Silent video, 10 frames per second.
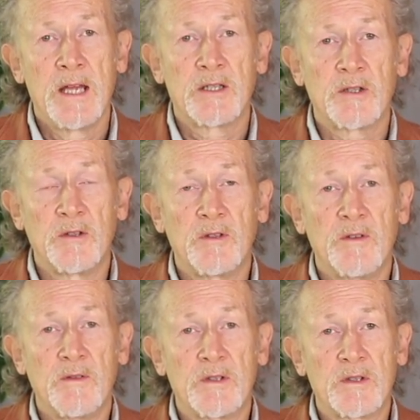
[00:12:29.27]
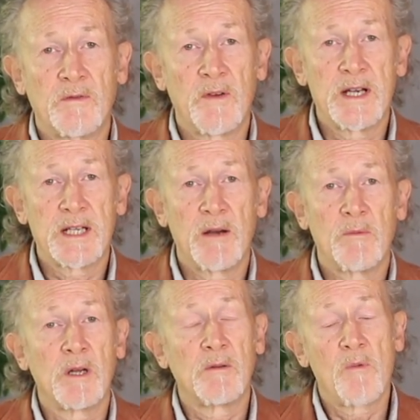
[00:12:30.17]
to find out,
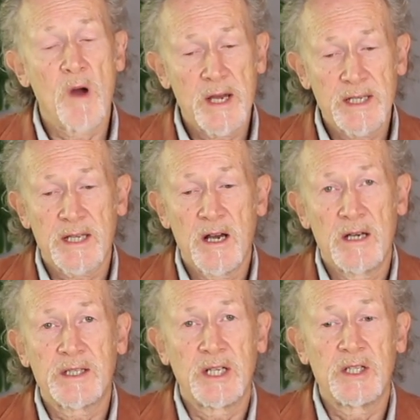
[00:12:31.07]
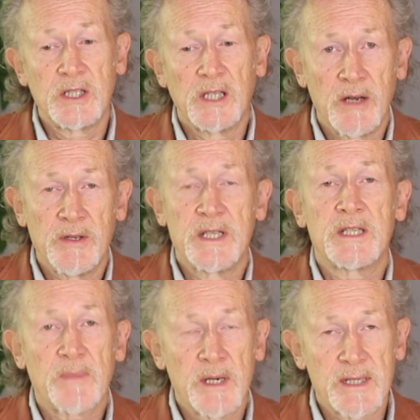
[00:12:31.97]
well, why is the heart energy low in
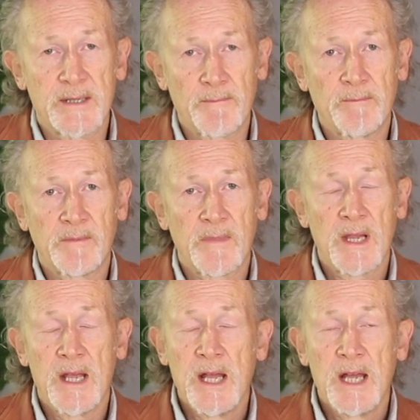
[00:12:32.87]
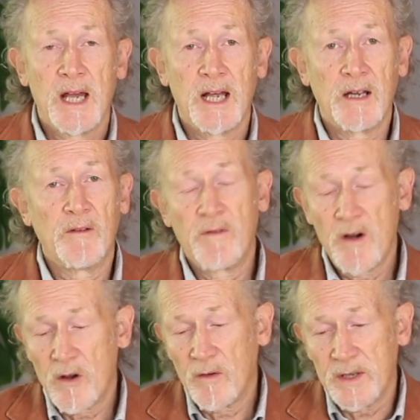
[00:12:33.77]
this person?
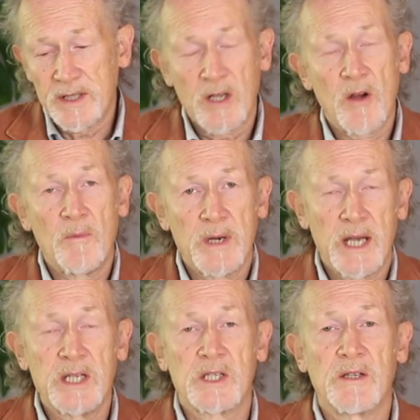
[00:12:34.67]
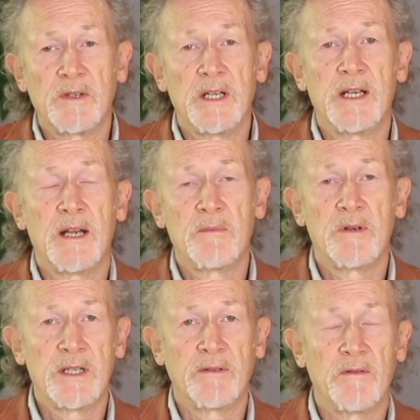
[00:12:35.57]
Very often it's a combination of a number
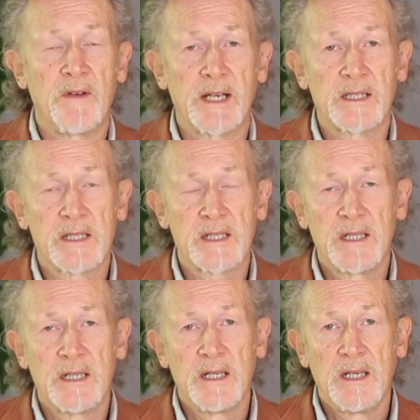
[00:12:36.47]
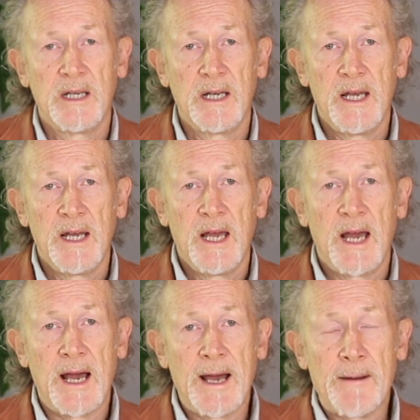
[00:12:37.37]
of different factors.
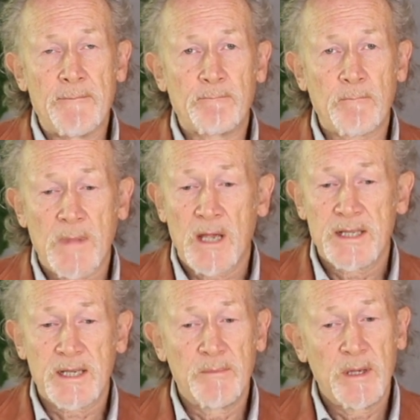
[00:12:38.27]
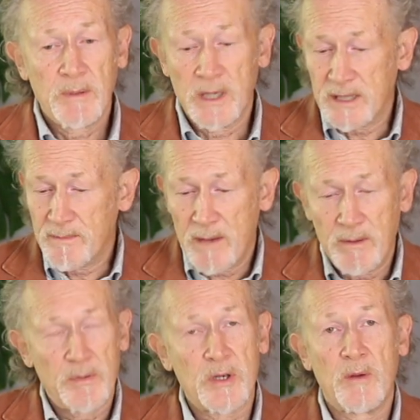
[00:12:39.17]
Some people it's maybe
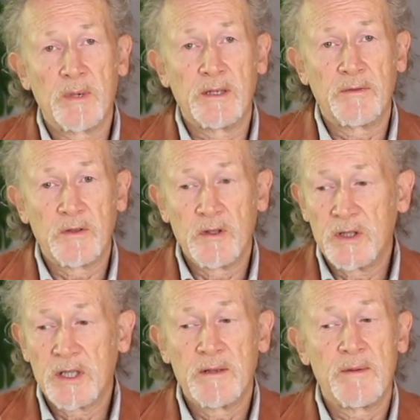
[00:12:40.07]
predominantly food,